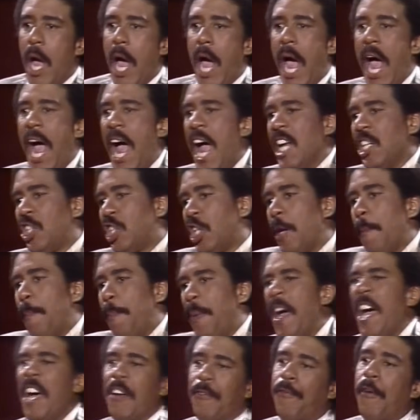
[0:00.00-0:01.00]
And she
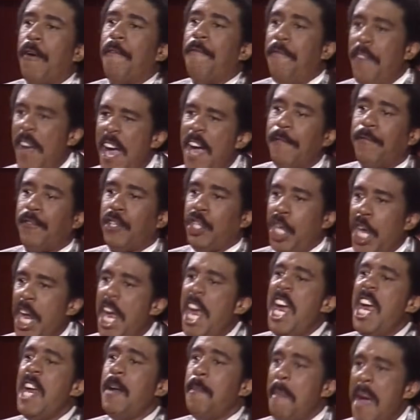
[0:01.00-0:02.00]
pissed for 15
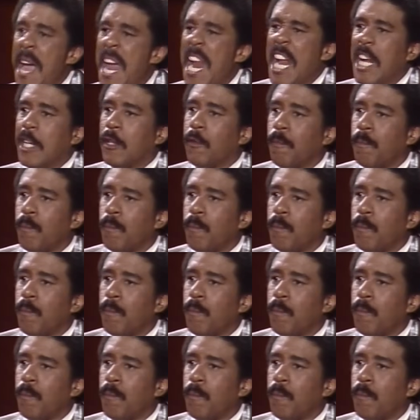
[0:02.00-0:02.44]
minutes.